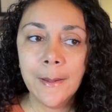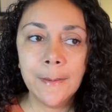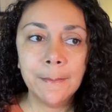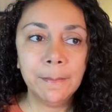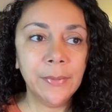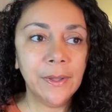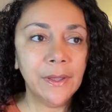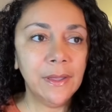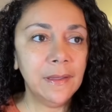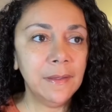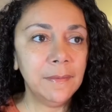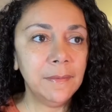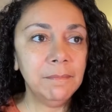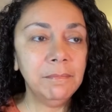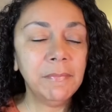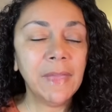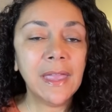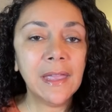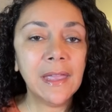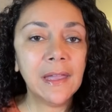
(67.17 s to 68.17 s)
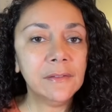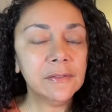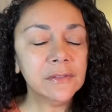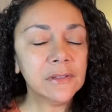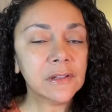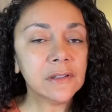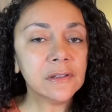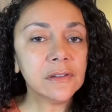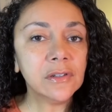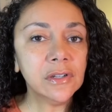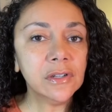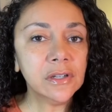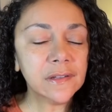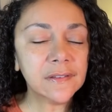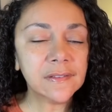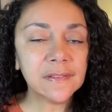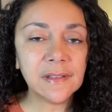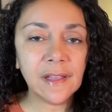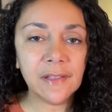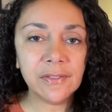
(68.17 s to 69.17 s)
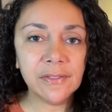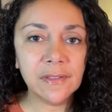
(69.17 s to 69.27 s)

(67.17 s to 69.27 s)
but man, the looks that